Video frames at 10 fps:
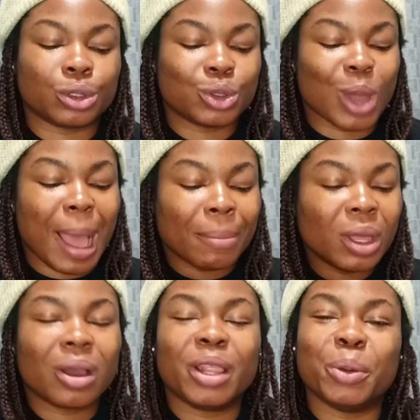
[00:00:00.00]
So I'm
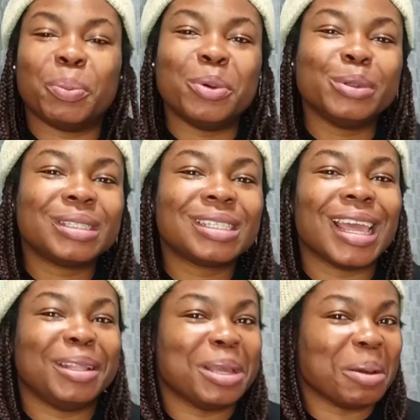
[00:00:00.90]
not going to put
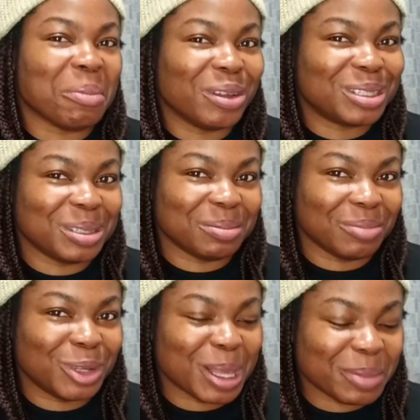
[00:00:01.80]
any amount in
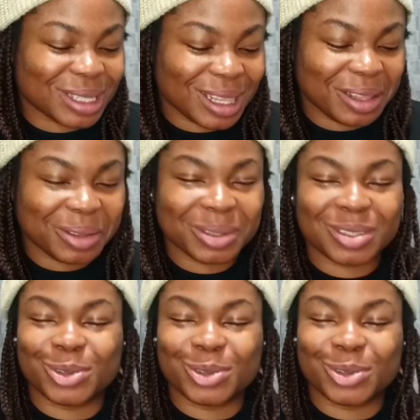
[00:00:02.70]
other miscellaneous.